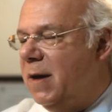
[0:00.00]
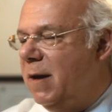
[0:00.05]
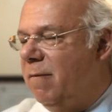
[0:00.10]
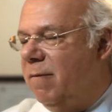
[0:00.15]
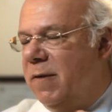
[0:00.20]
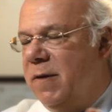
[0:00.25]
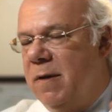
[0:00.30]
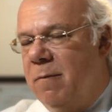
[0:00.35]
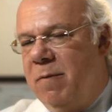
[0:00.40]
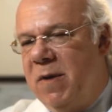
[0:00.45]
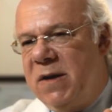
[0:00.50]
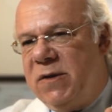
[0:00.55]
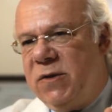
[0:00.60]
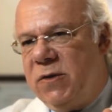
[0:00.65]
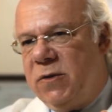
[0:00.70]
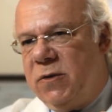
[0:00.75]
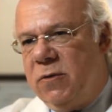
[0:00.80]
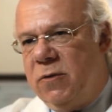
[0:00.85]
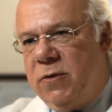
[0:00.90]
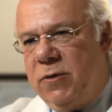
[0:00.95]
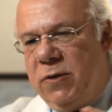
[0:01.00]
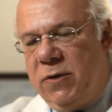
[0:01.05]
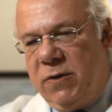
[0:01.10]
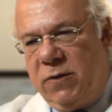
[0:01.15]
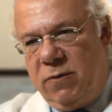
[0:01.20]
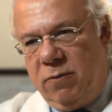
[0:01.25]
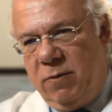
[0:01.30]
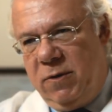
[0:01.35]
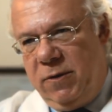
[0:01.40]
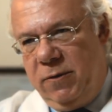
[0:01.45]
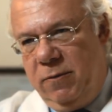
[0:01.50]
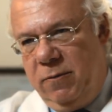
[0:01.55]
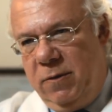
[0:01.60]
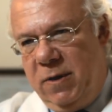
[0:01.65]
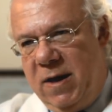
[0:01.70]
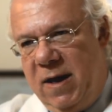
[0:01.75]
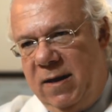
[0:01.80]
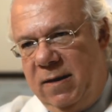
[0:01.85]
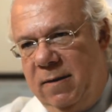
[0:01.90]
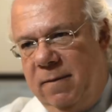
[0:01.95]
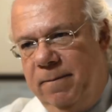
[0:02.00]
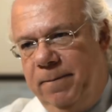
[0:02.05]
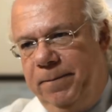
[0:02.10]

Even the best surgeons will do that.